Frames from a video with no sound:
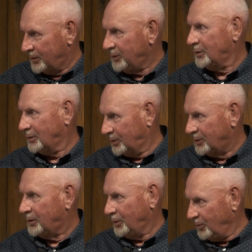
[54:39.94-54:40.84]
just
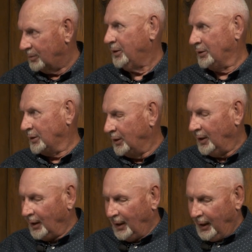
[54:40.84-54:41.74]
the two of
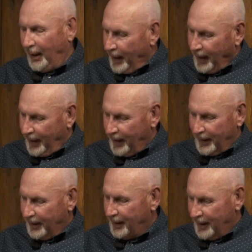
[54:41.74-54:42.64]
us,
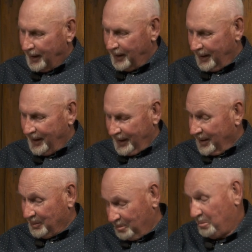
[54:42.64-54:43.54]
and uh,
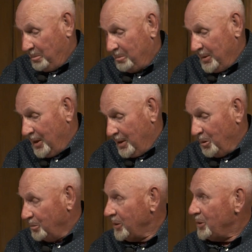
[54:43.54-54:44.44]
you
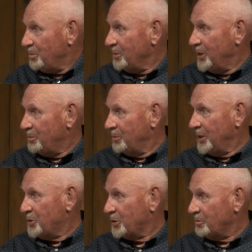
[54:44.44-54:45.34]
know we we we
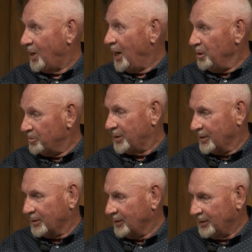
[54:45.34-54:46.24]
survived.
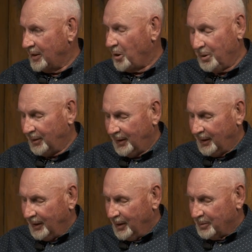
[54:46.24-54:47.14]
You know,
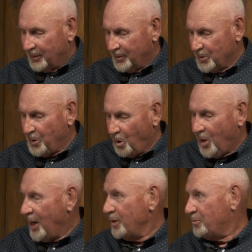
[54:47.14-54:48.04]
there was no
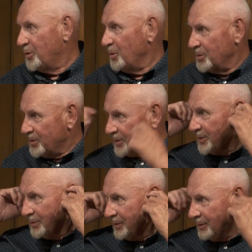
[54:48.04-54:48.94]
iPhones
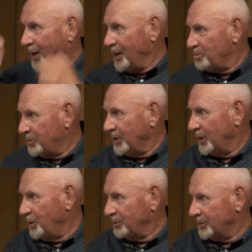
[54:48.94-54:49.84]
or I you
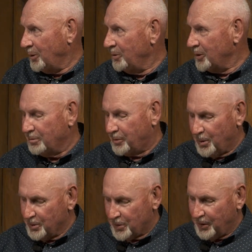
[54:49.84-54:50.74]
know no
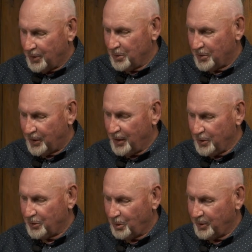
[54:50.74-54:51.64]
earphones in those
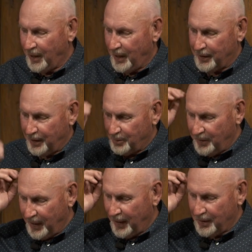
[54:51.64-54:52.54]
days, so we had to
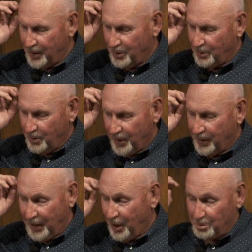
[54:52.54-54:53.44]
we had to
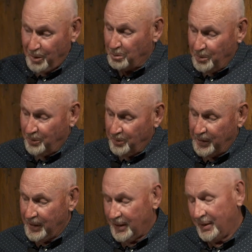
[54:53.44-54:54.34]
work it out, but we
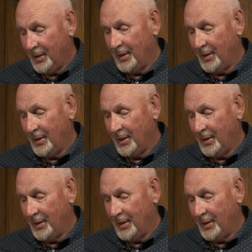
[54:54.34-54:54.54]
did